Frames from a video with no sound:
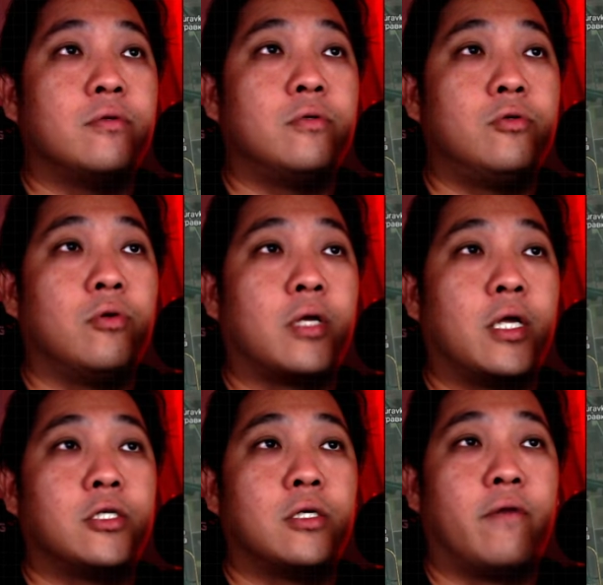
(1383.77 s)

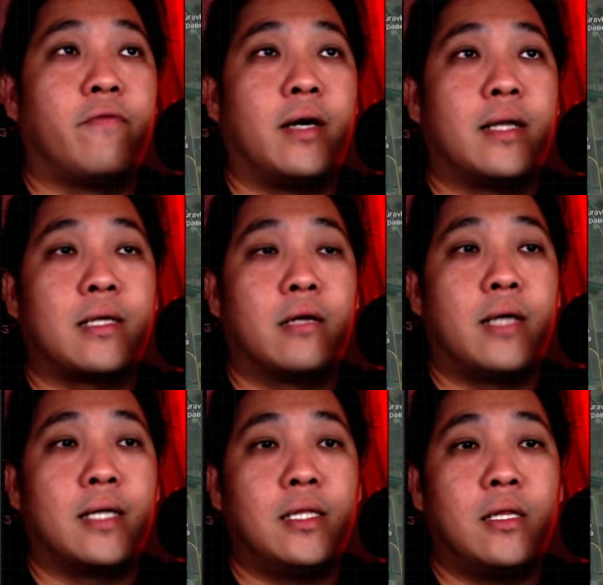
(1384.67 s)
geolocation of counter
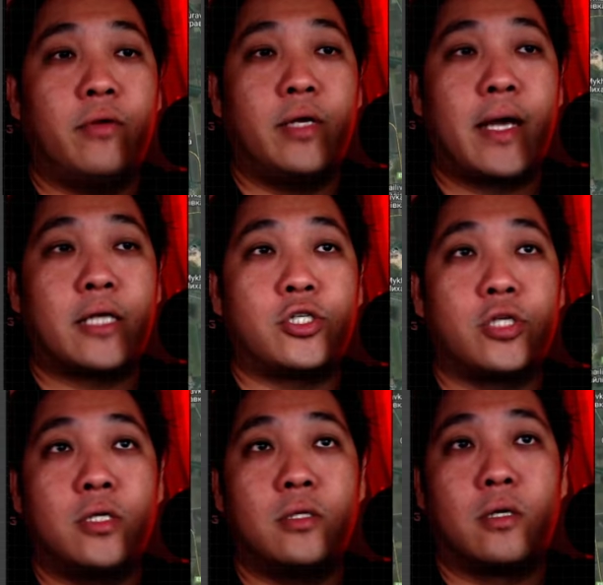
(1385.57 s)
artillery
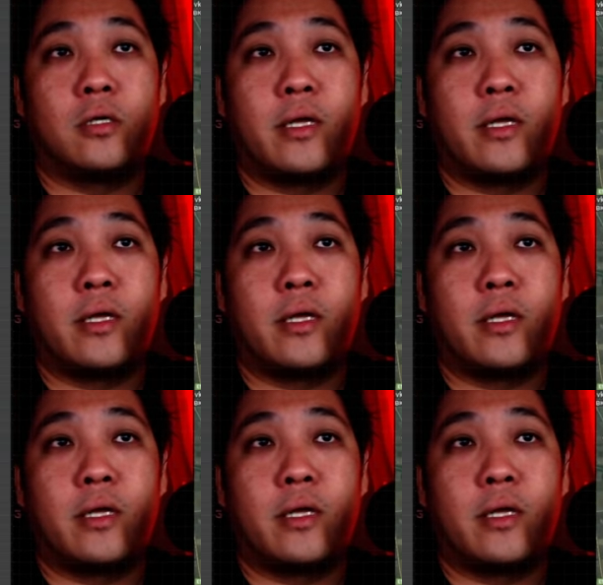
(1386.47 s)
action.